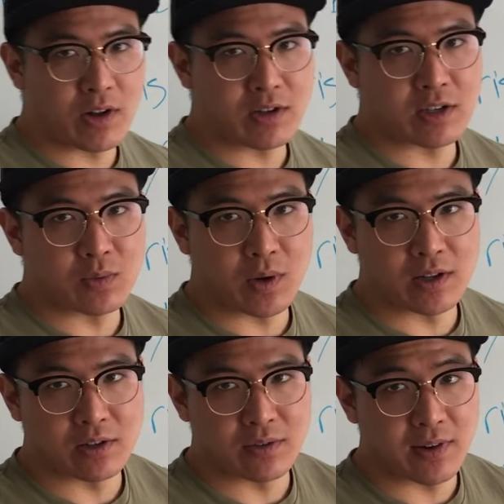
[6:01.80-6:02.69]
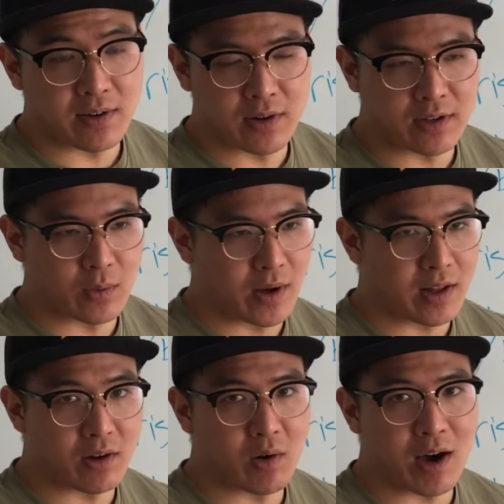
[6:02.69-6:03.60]
just want to do 500? Why
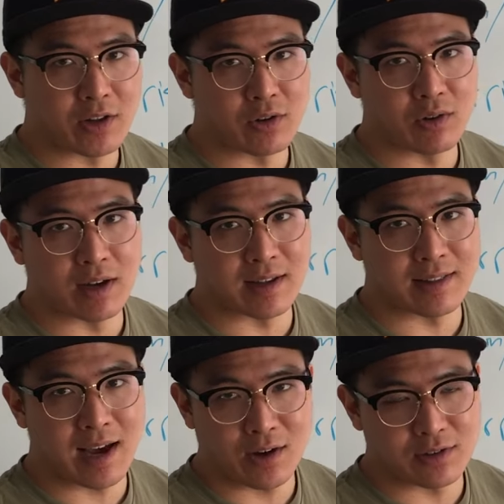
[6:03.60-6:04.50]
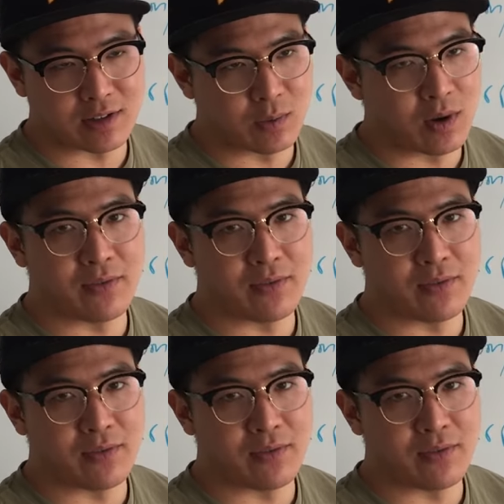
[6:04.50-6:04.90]
don't I do like 1,000?